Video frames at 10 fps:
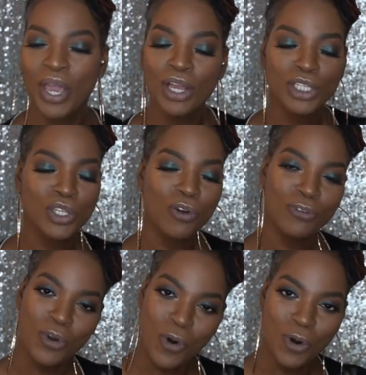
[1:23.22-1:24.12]
So of
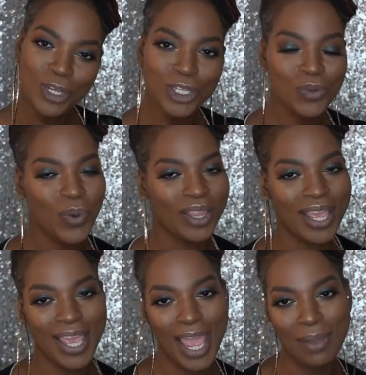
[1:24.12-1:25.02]
course, when
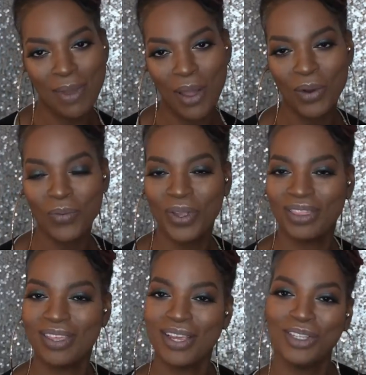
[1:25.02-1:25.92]
they came out
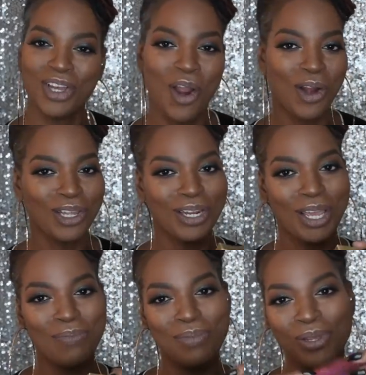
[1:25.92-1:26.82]
with the Tartelette
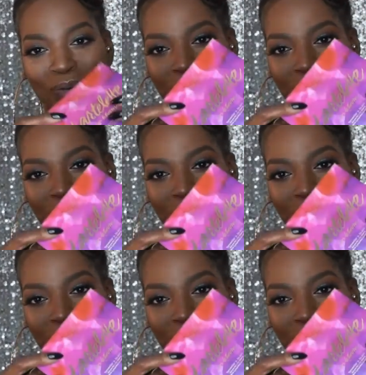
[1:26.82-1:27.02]
in Bloom